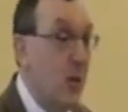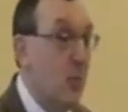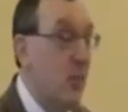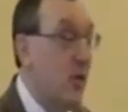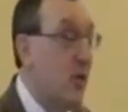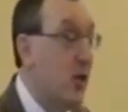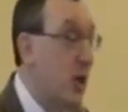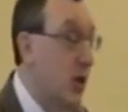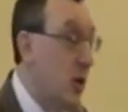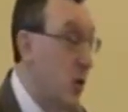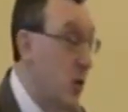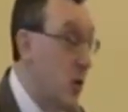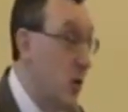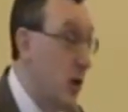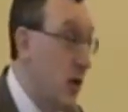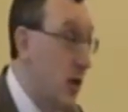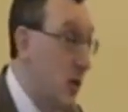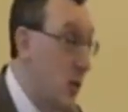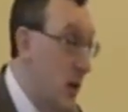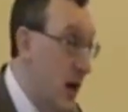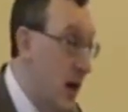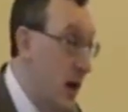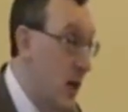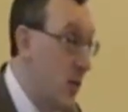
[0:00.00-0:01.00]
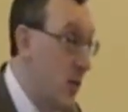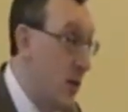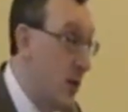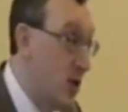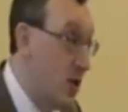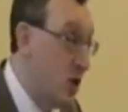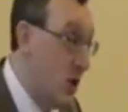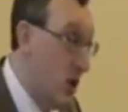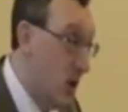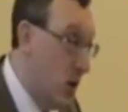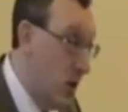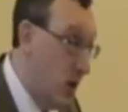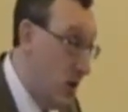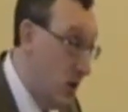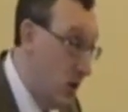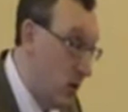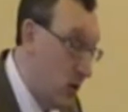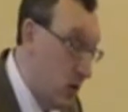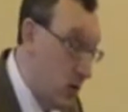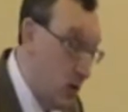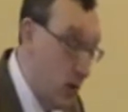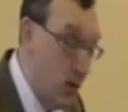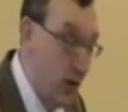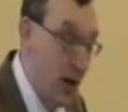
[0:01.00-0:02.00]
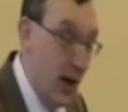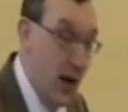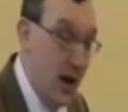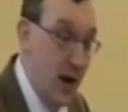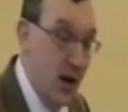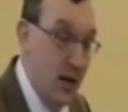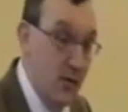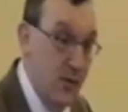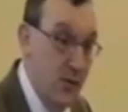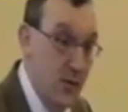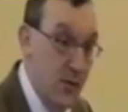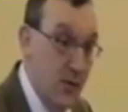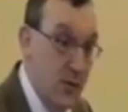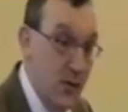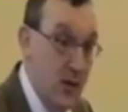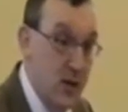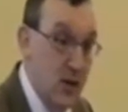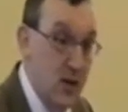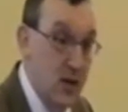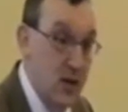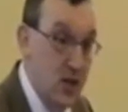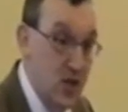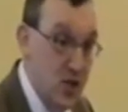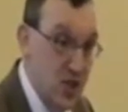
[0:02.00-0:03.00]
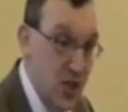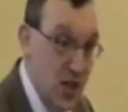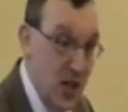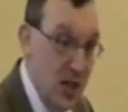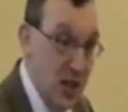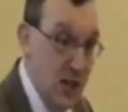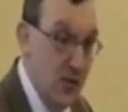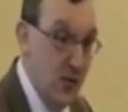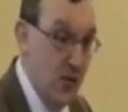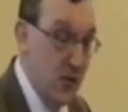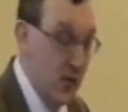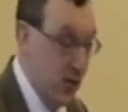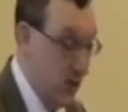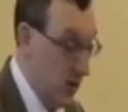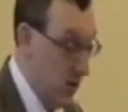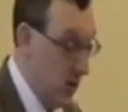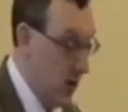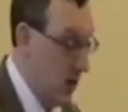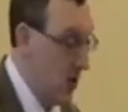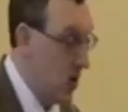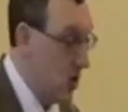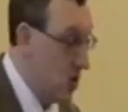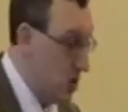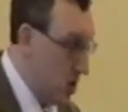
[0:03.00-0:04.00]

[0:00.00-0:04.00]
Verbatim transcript: but the only way in which God could have saved